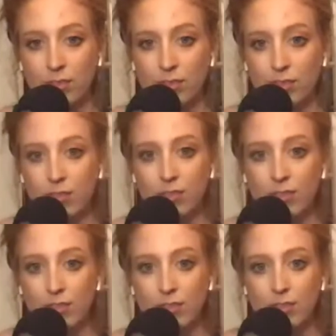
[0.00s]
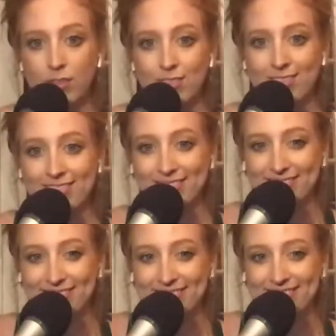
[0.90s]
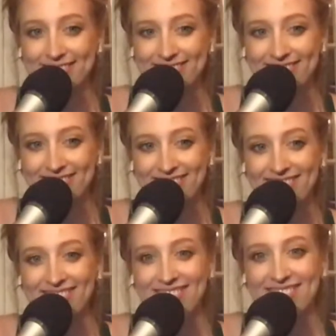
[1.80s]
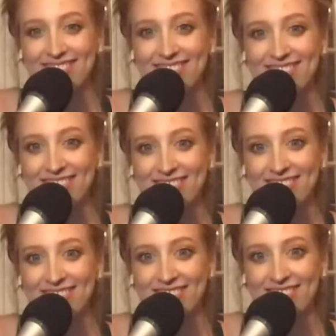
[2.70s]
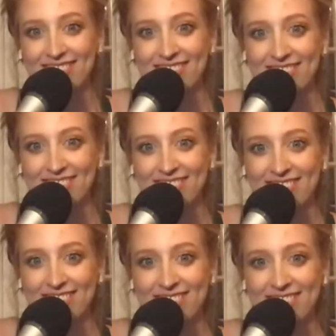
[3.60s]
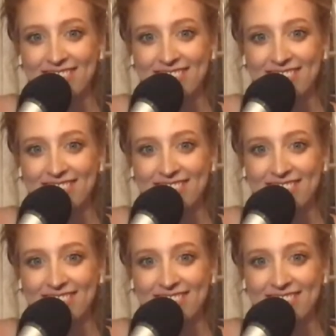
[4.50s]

This person isn't speaking.